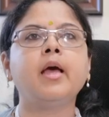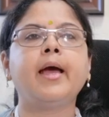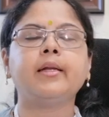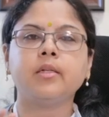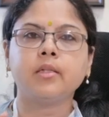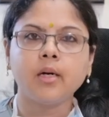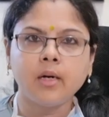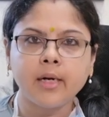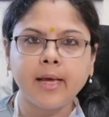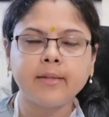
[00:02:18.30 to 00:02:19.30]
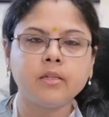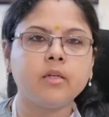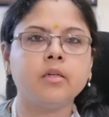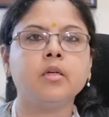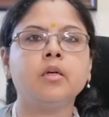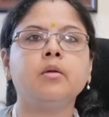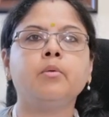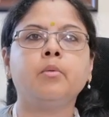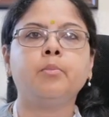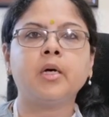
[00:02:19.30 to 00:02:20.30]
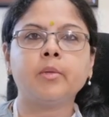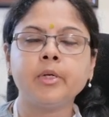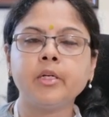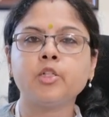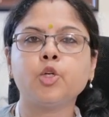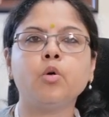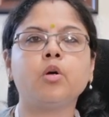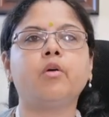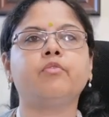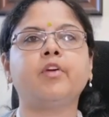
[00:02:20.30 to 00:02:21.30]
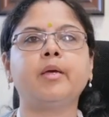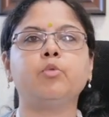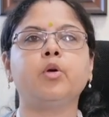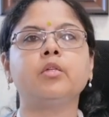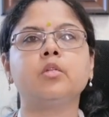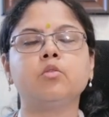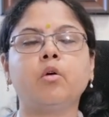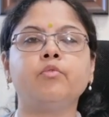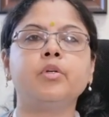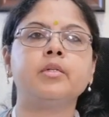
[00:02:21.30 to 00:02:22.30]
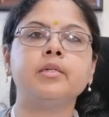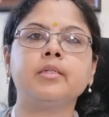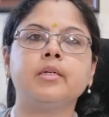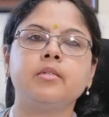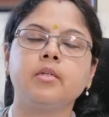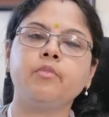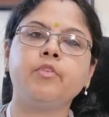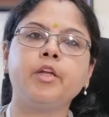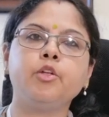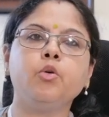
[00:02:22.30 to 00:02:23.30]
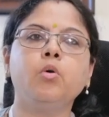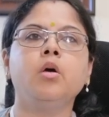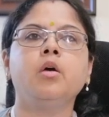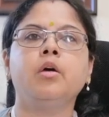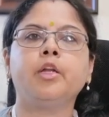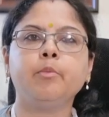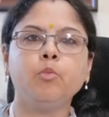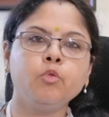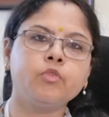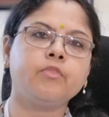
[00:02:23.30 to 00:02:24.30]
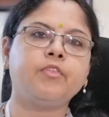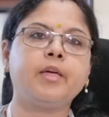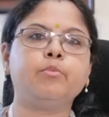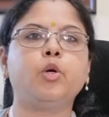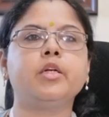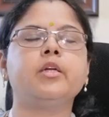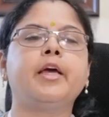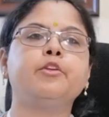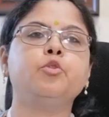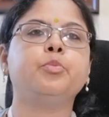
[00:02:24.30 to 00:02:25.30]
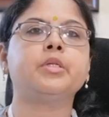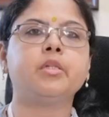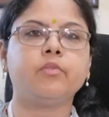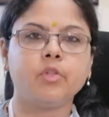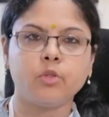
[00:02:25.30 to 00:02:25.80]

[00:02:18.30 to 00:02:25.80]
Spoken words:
And the third and the permanent cure of fibroids is obviously surgery, where you remove the fibroid and you preserve the